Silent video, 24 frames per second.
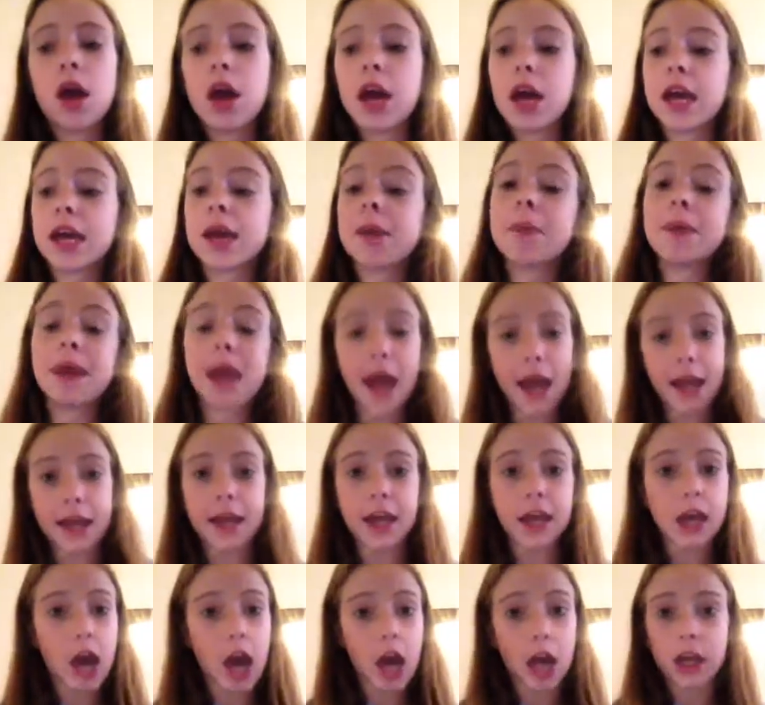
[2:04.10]
It could be
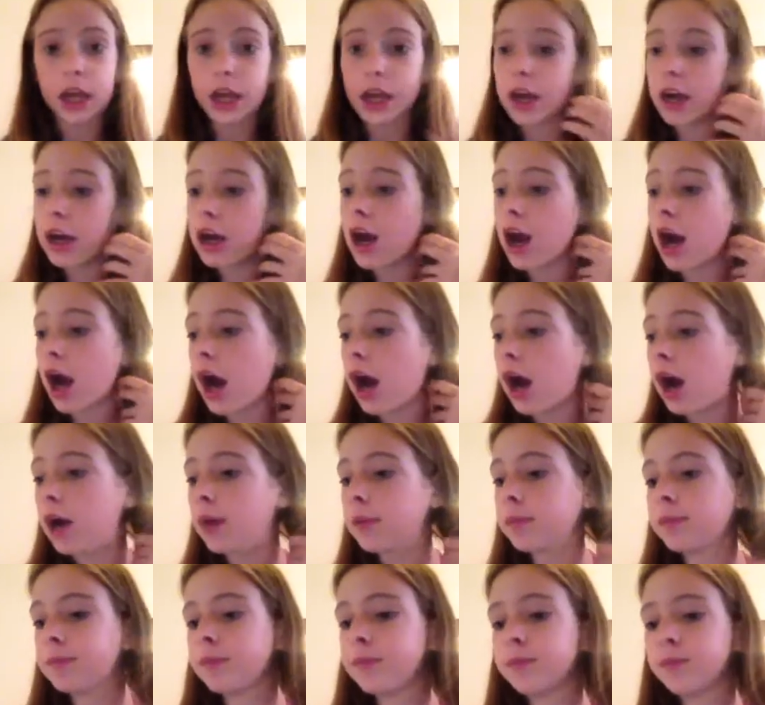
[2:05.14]
any color.
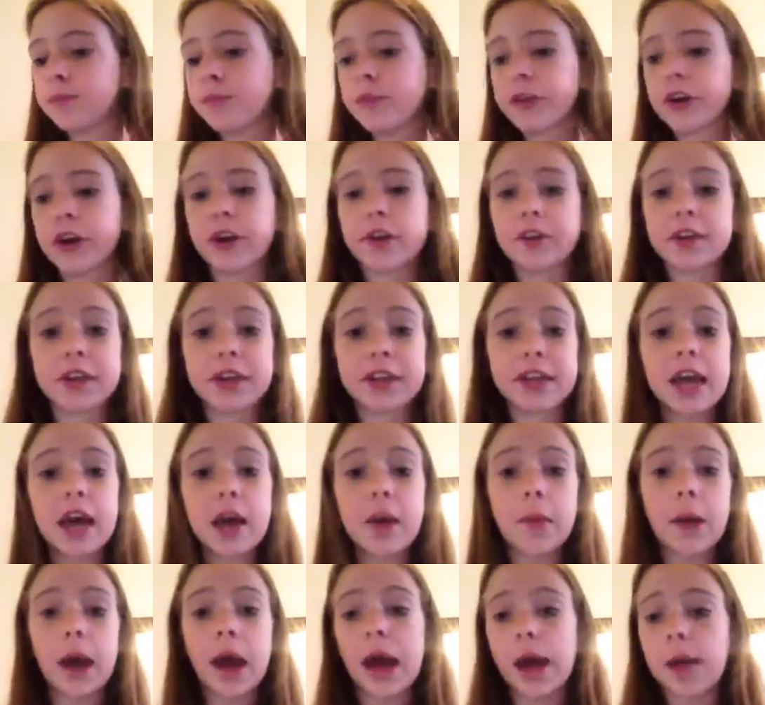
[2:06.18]
For this
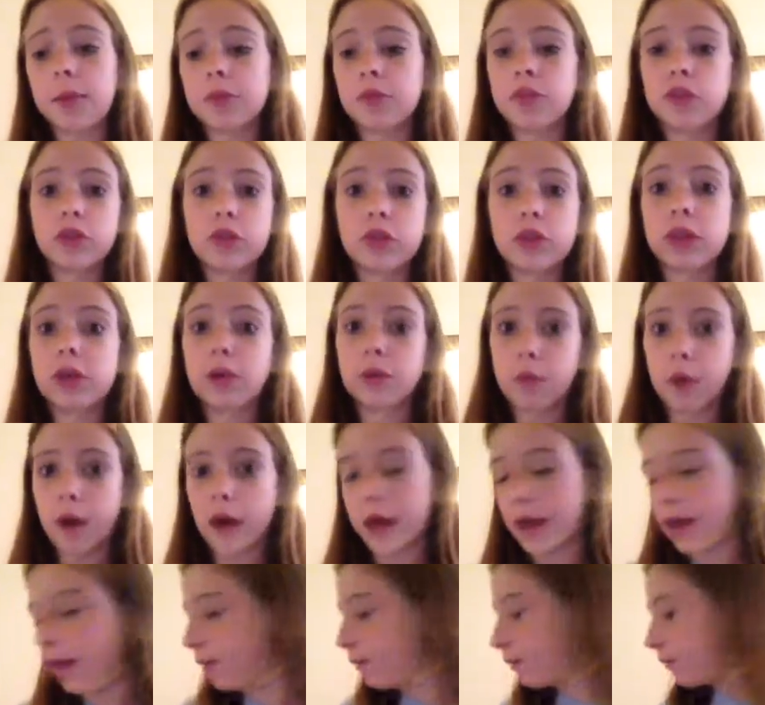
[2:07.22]
DIY, I'm choosing
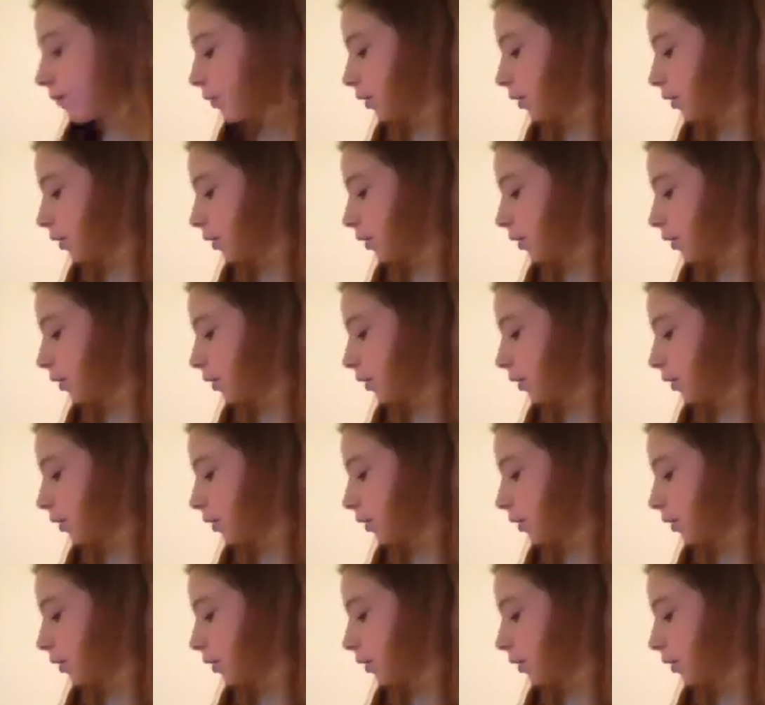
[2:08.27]
white,